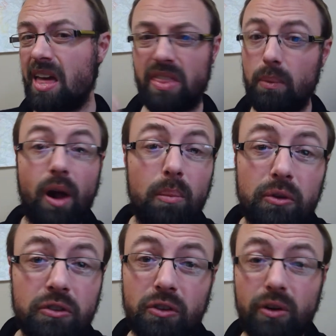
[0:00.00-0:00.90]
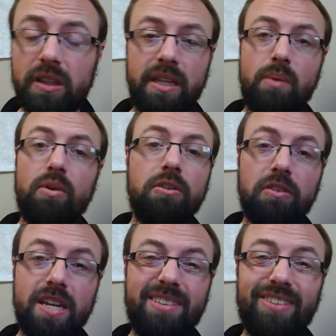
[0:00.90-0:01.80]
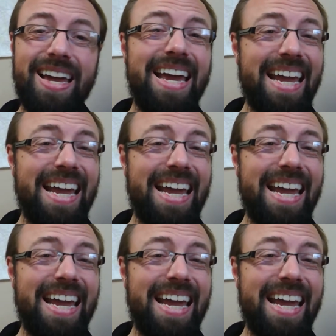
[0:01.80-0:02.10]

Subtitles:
they would almost certainly receive